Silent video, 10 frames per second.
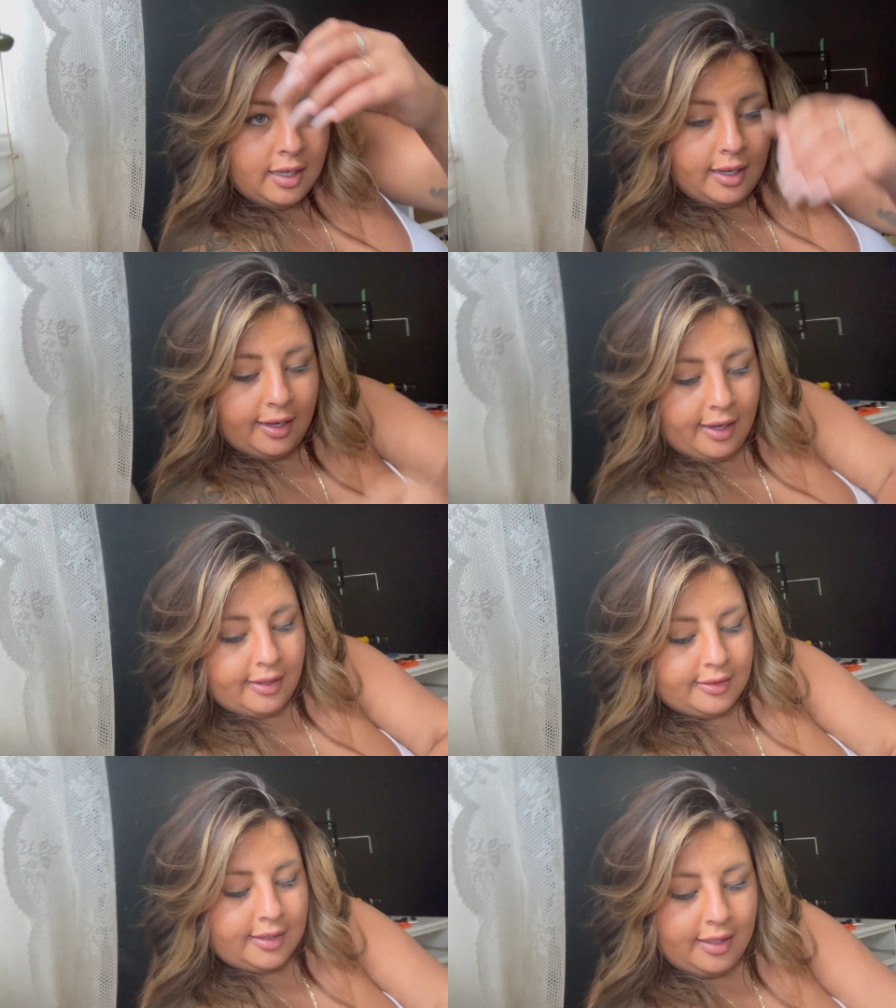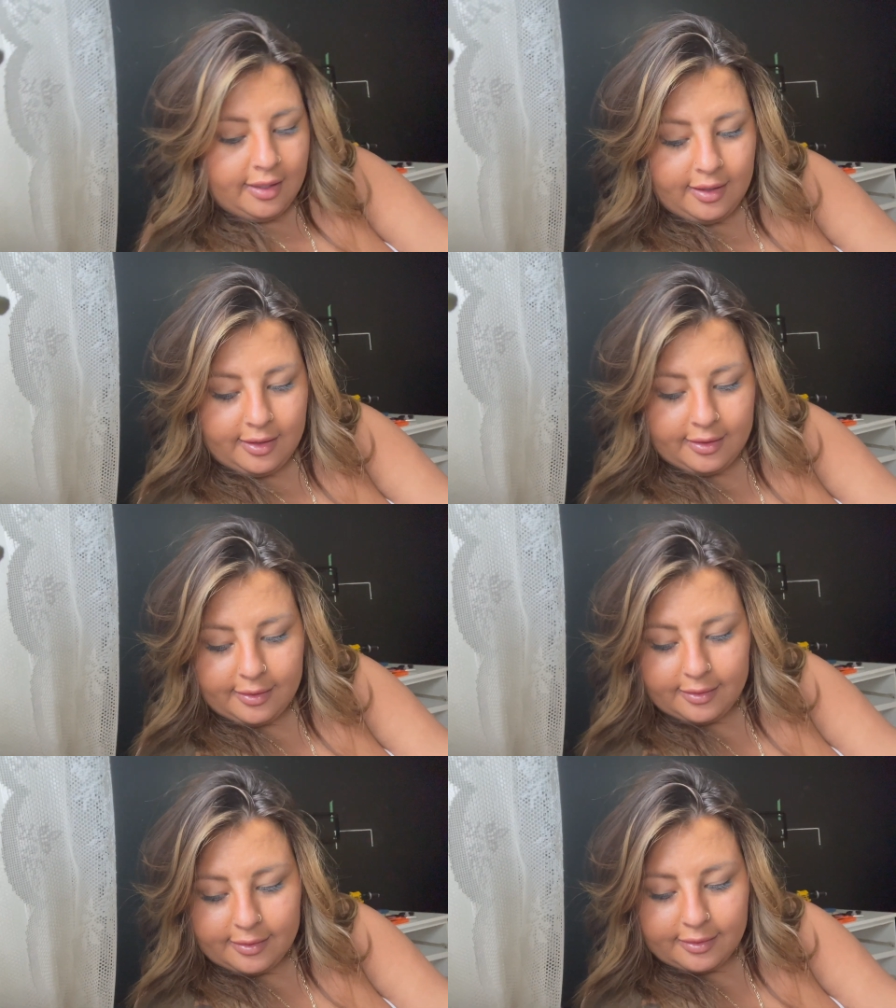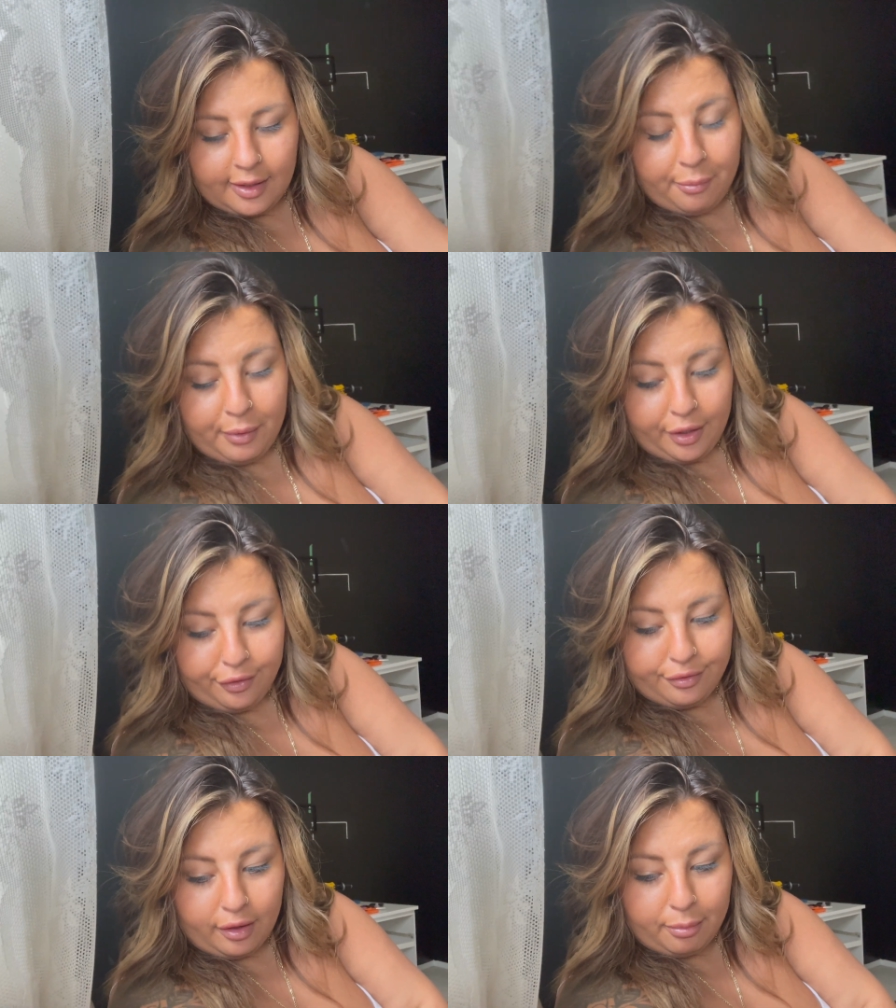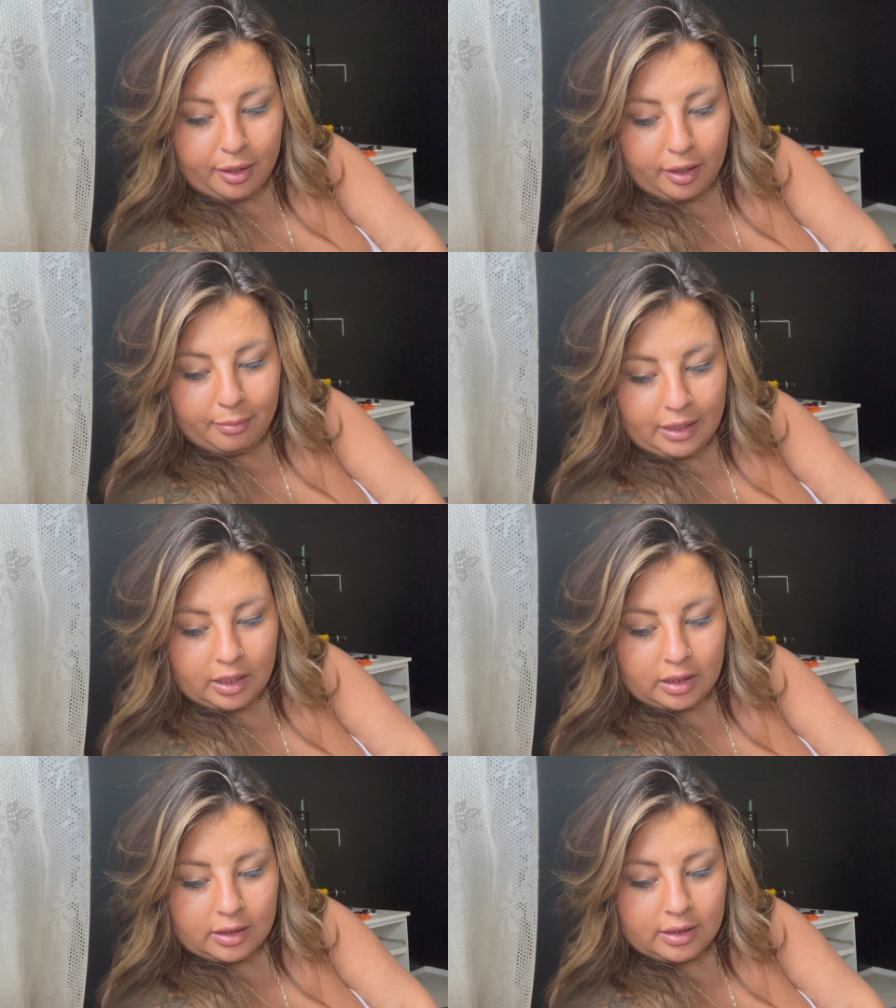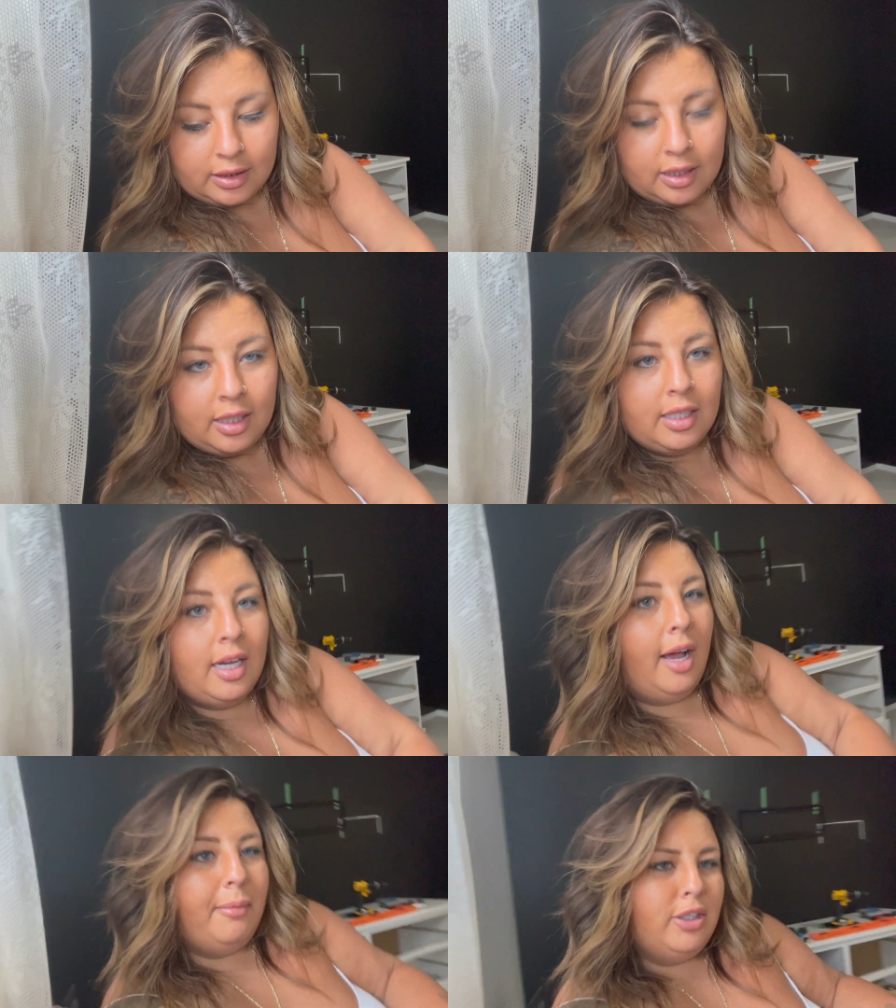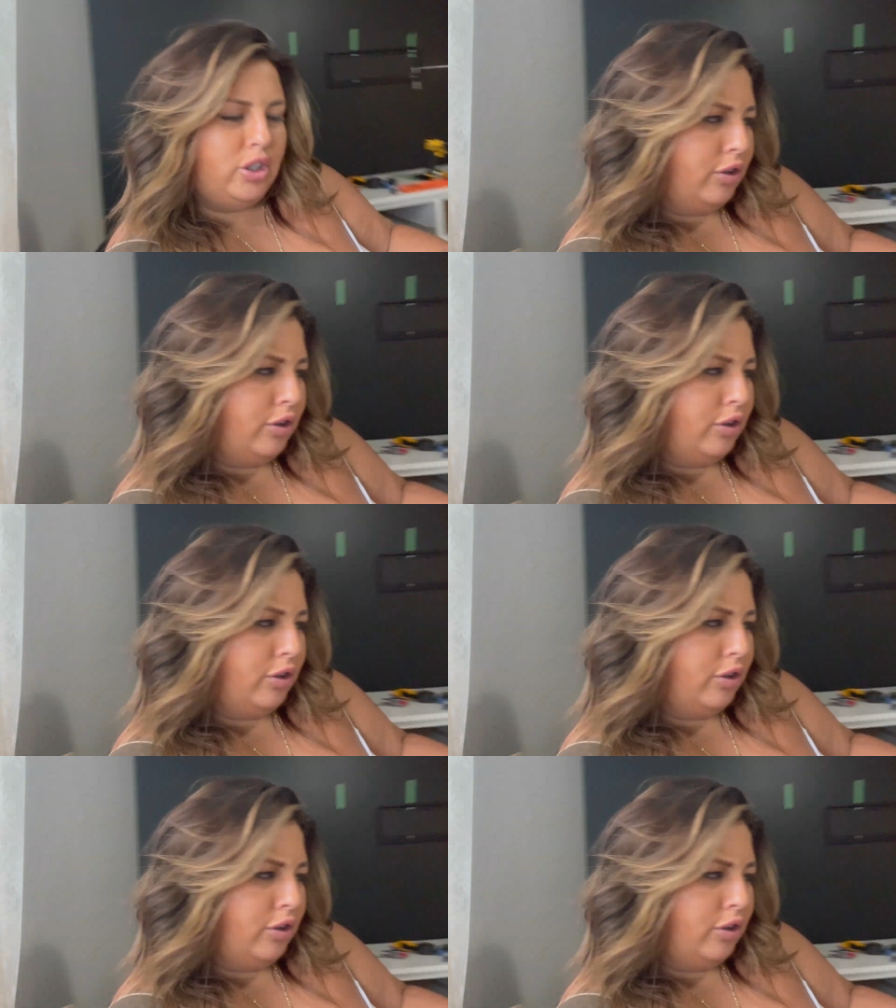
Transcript: And a mirror for up here because I'm gonna show